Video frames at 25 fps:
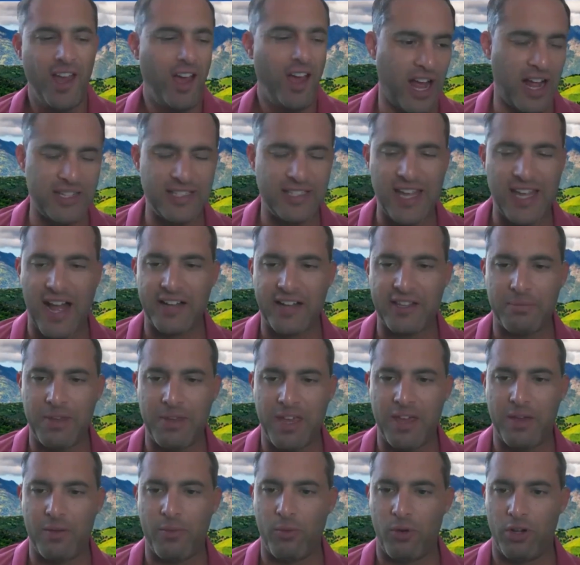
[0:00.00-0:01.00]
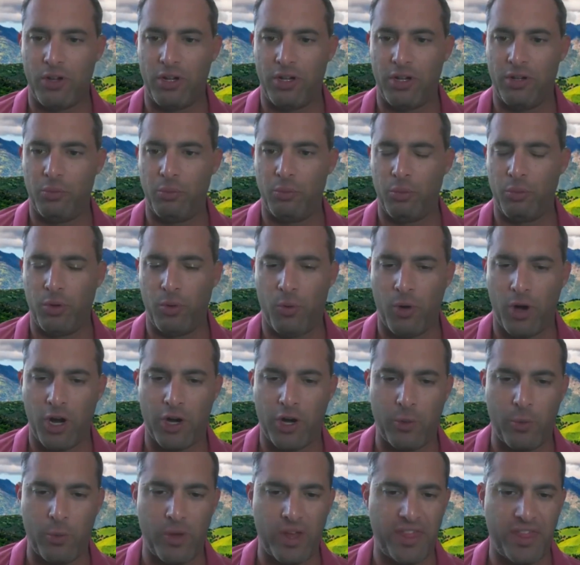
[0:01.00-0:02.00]
Contact me. We'll
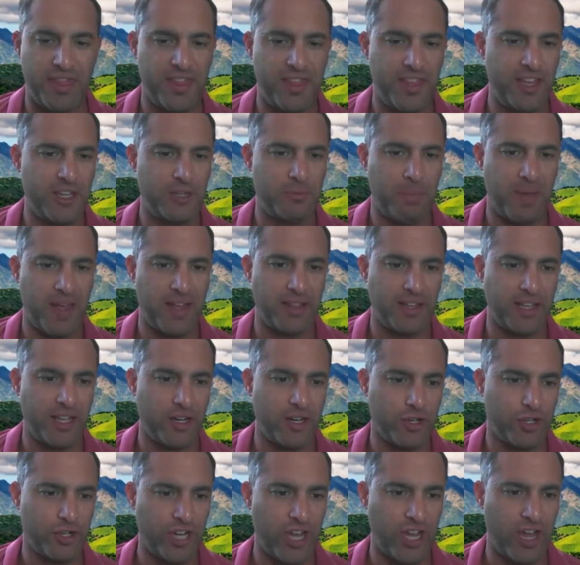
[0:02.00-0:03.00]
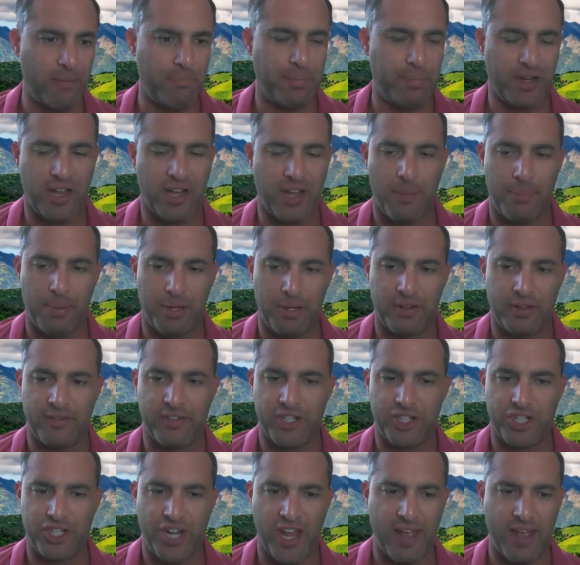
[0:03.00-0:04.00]
work with East Bay leadership, a couple of
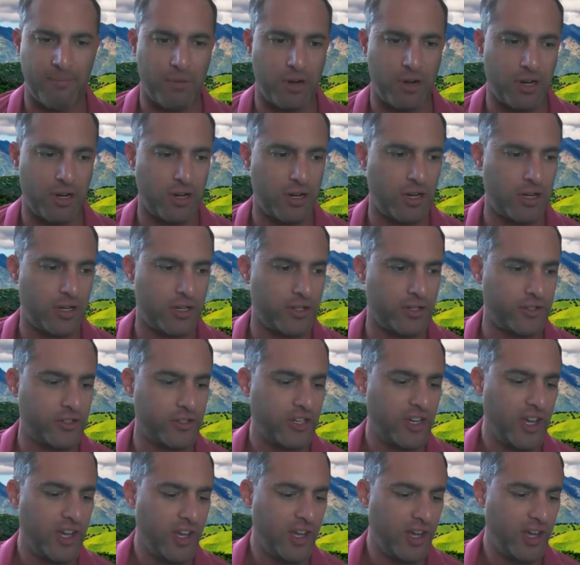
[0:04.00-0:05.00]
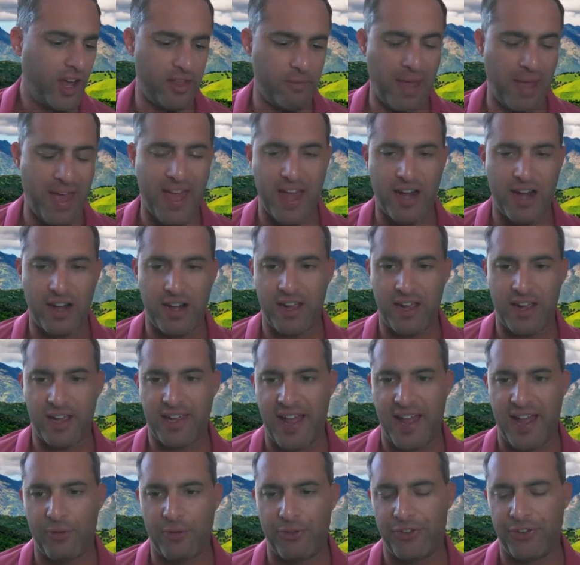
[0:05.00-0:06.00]
the chambers, the Bay Area
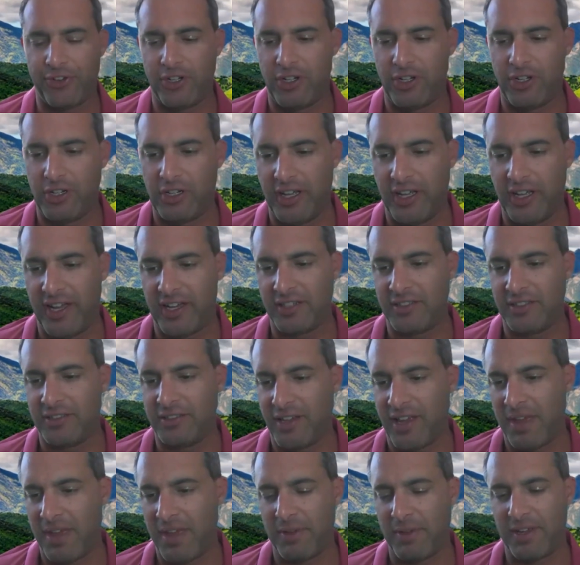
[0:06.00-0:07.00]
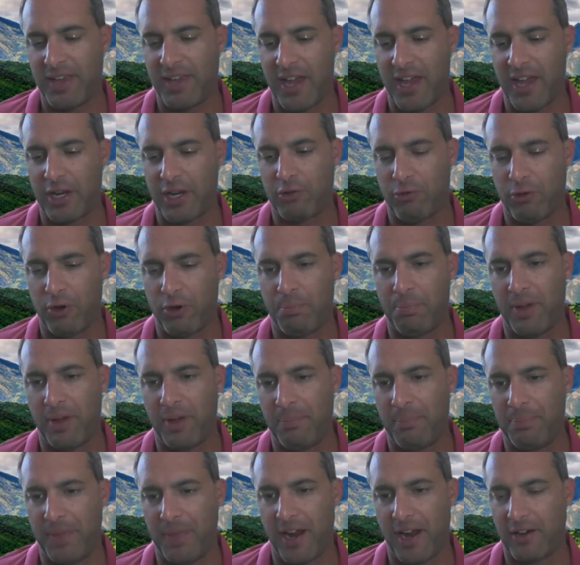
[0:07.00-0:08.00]
Council, and maybe get a group
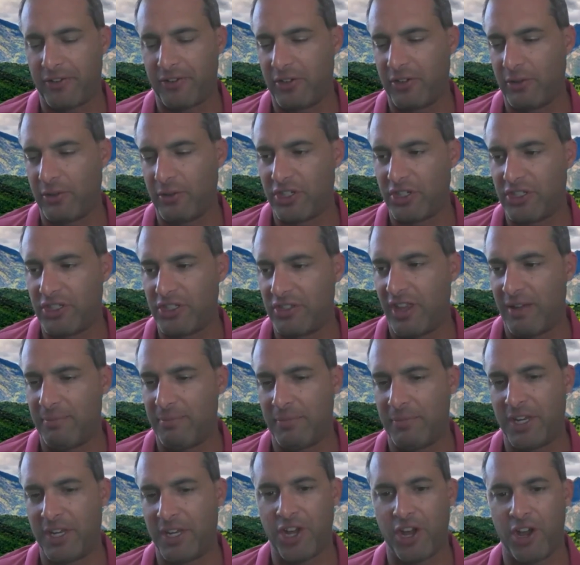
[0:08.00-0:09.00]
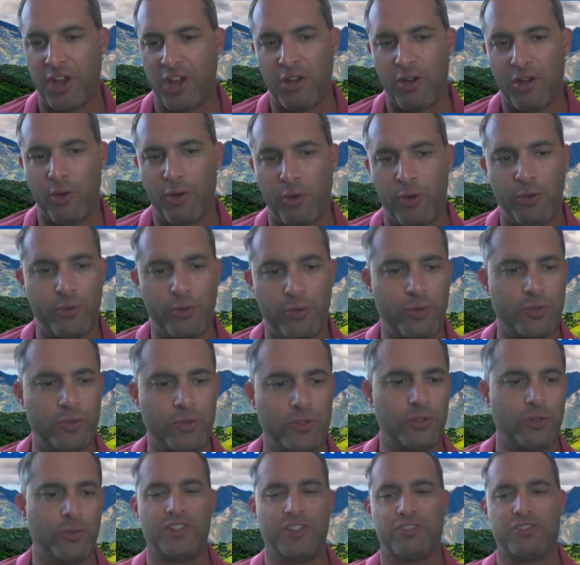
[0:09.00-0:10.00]
up there. So just let me know
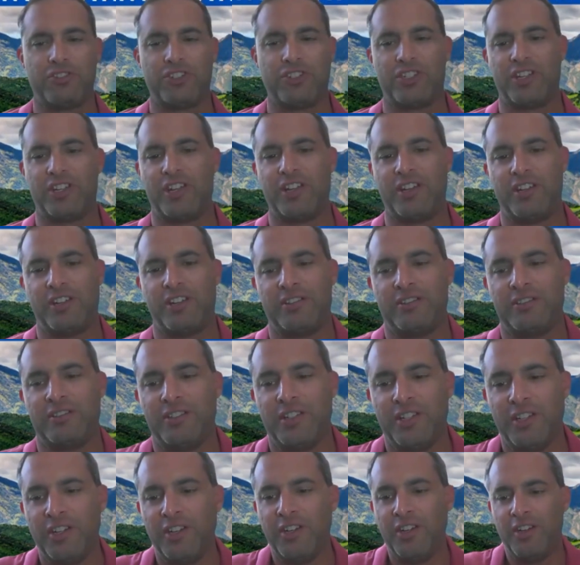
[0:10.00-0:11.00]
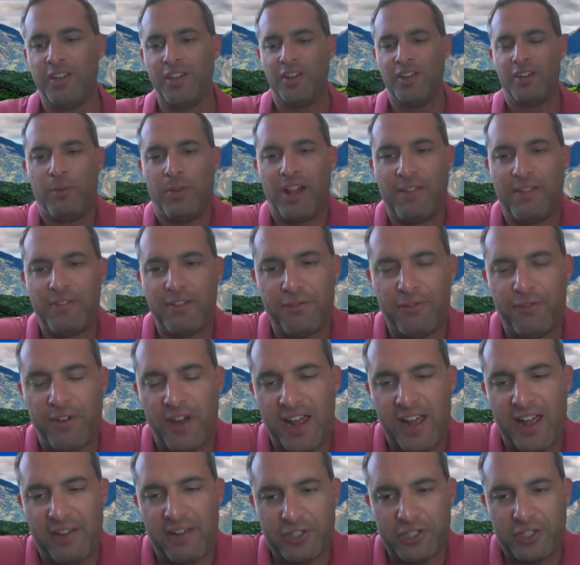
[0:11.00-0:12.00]
who's interested, and we'll have a
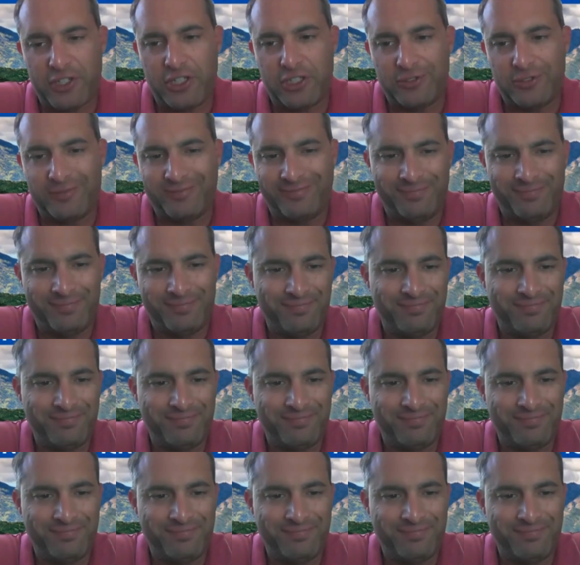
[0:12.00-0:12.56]
fun afternoon.